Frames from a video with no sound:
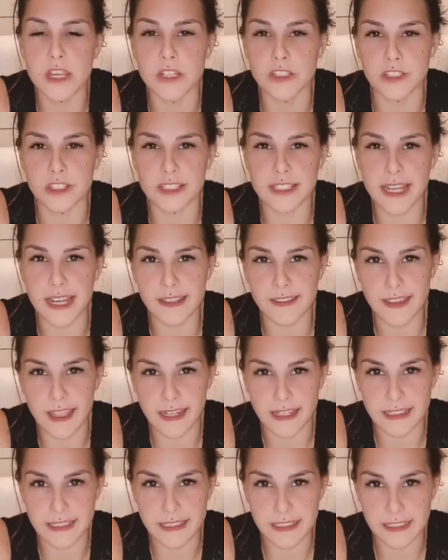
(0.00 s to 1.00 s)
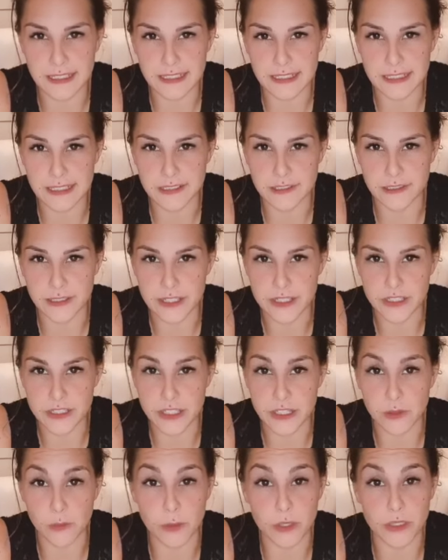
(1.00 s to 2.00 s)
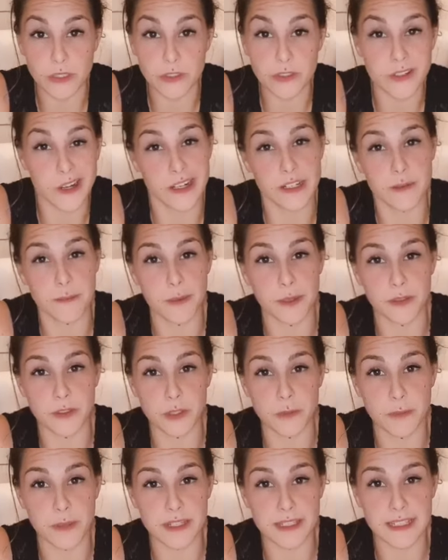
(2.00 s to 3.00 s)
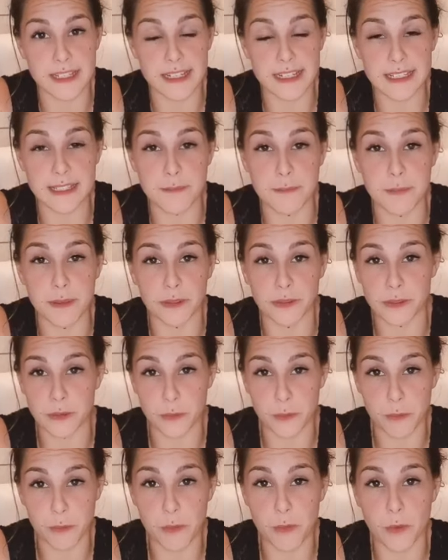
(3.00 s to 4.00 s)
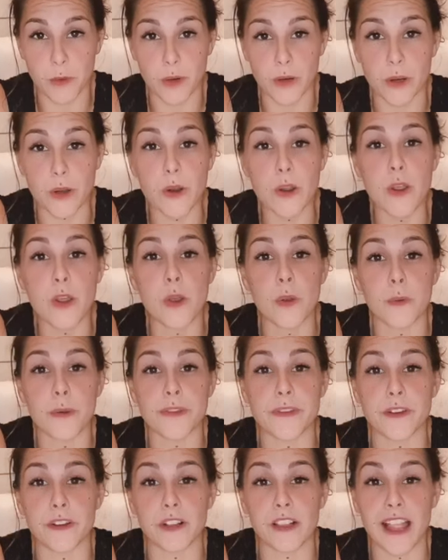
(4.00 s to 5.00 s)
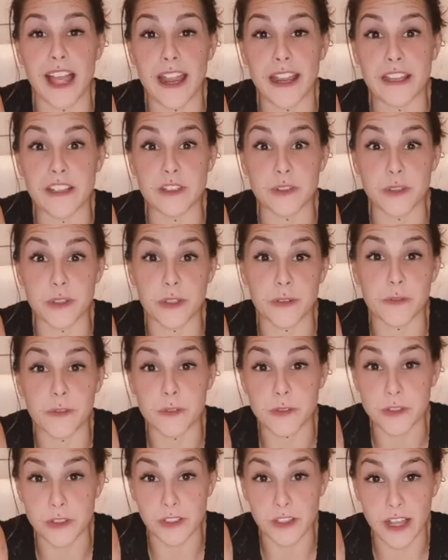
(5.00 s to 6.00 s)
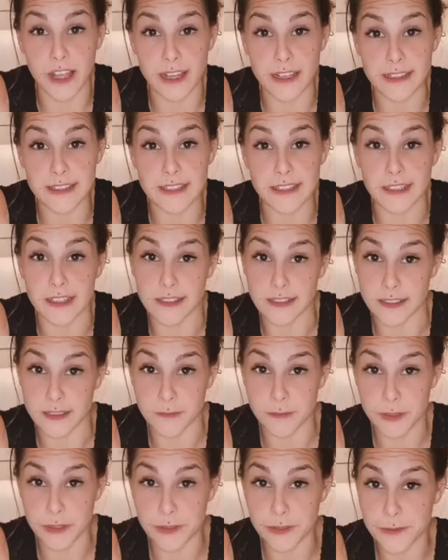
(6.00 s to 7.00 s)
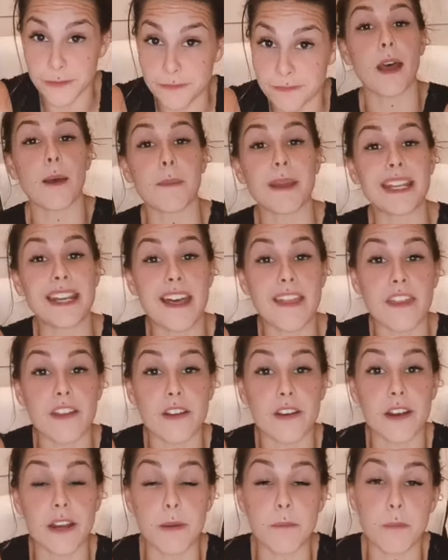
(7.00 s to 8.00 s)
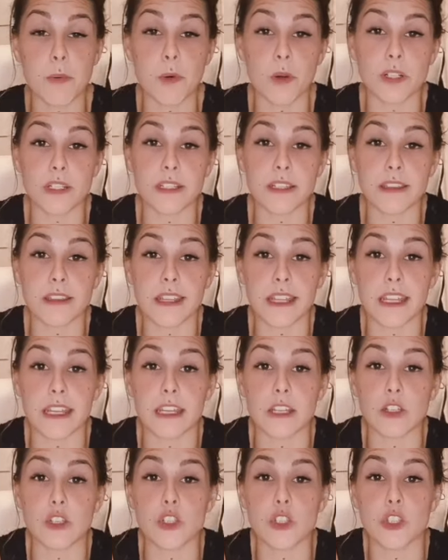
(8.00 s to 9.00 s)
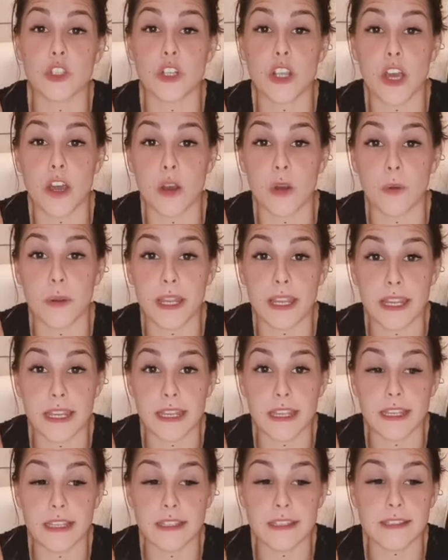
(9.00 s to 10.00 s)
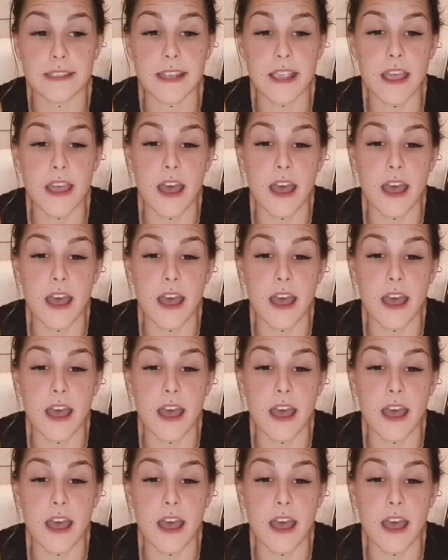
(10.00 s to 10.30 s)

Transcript: just take that into consideration when you're trying to build your business and build a rapport with your clients or your future clients and customers. Another important thing to know is